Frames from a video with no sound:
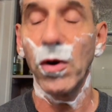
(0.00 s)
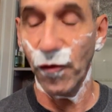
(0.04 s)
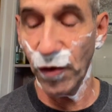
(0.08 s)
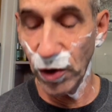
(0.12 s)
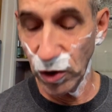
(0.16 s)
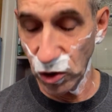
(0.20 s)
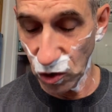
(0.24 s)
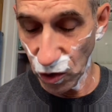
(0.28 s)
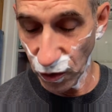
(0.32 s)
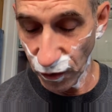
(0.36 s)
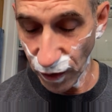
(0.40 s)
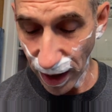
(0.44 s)
of
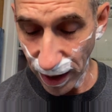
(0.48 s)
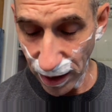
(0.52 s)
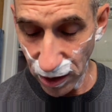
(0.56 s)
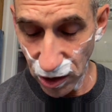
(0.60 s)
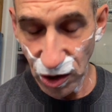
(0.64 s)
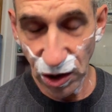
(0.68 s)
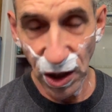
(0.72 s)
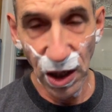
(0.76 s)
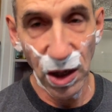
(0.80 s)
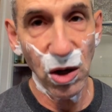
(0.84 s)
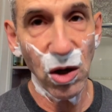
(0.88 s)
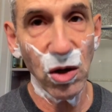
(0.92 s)

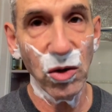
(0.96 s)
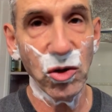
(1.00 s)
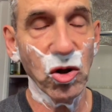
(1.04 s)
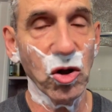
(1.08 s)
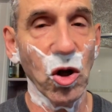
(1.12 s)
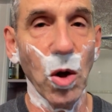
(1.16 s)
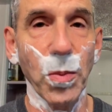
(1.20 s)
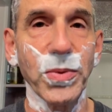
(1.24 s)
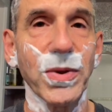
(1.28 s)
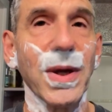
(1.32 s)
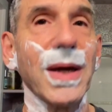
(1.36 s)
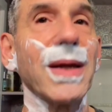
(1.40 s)
Varesino
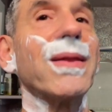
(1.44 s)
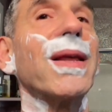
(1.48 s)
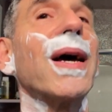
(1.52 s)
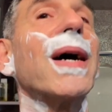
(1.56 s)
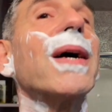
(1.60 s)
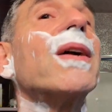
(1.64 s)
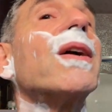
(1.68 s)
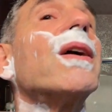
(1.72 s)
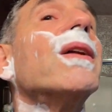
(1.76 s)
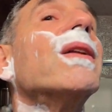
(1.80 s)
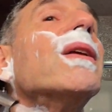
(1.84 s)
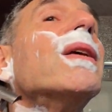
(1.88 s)
soaps like
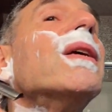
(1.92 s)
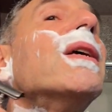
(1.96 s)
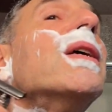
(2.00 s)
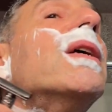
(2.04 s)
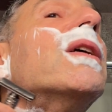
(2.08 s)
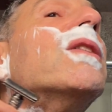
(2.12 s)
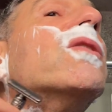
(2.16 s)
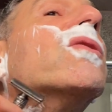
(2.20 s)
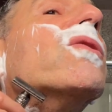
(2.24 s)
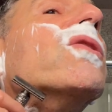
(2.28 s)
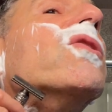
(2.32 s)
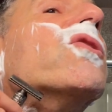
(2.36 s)
that, you can
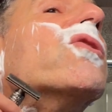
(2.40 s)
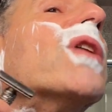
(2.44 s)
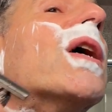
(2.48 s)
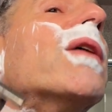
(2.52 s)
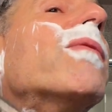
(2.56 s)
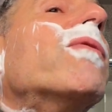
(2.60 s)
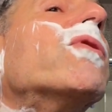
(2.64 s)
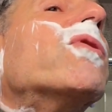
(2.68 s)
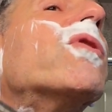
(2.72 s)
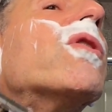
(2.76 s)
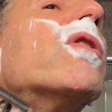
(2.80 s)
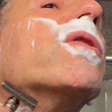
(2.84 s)
easily shave
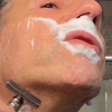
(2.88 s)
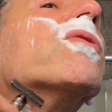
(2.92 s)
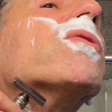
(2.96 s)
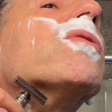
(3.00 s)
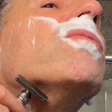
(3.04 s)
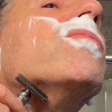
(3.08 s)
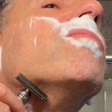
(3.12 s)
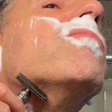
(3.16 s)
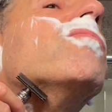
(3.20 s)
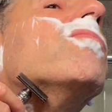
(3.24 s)
with those